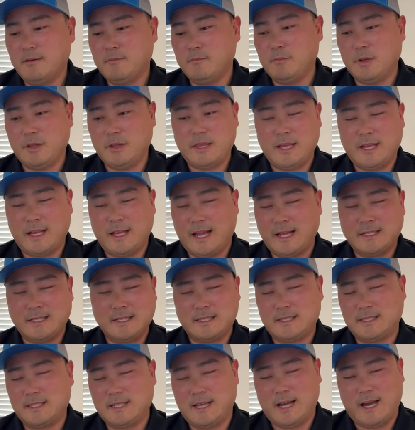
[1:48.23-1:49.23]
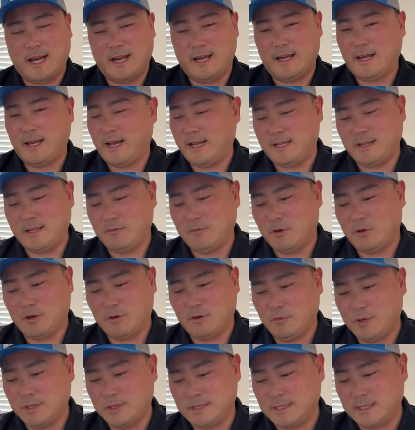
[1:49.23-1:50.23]
But then I didn't want
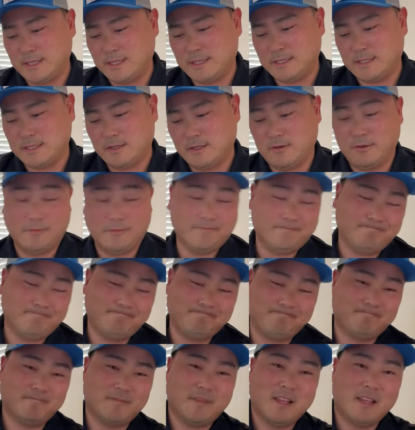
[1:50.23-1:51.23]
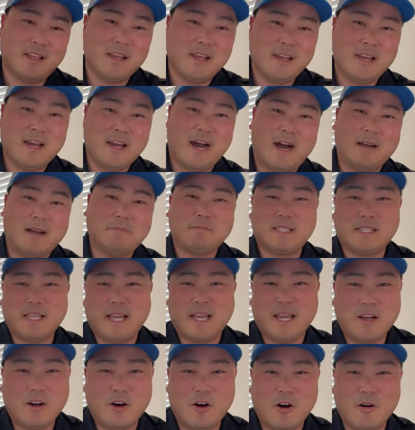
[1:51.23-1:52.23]
to risk it, so I'm
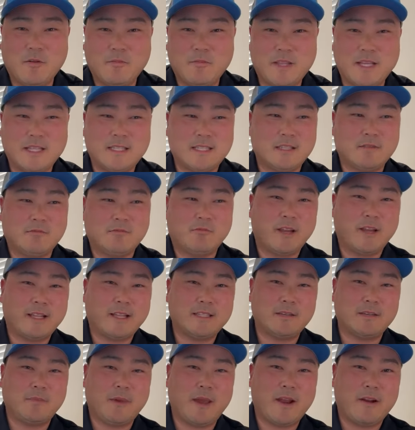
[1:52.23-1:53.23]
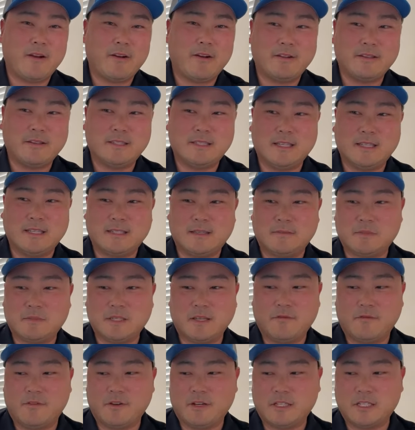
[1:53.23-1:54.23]
staying home, ran some errands, did some
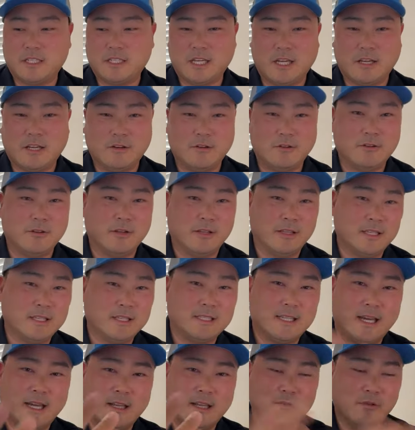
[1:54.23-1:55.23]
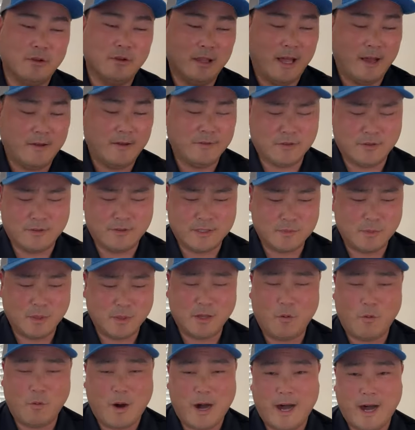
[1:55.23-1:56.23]
stuff for the channel, and decided to do a live stream. It's
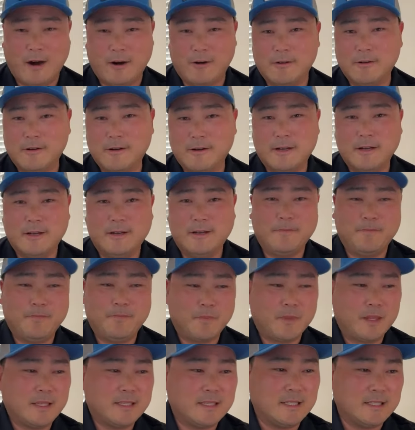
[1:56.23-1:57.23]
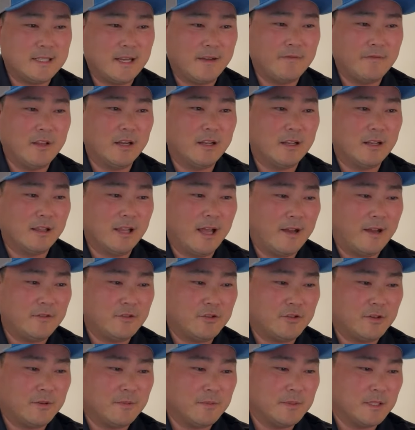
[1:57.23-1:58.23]
been a while since I've done a live
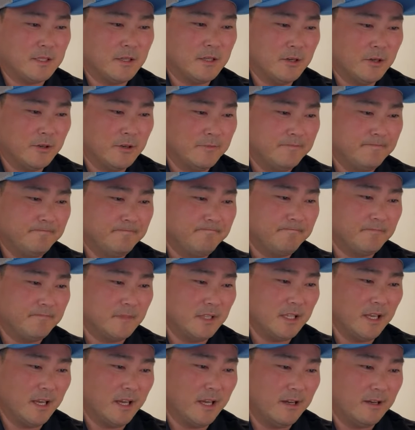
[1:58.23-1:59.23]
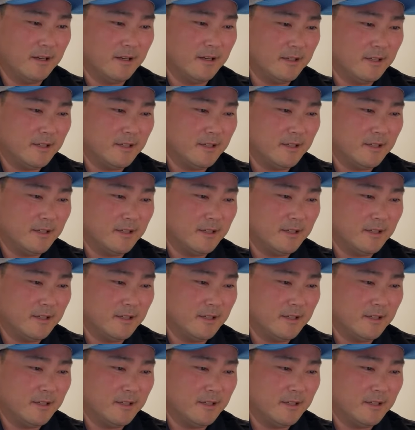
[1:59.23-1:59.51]
stream, so yeah.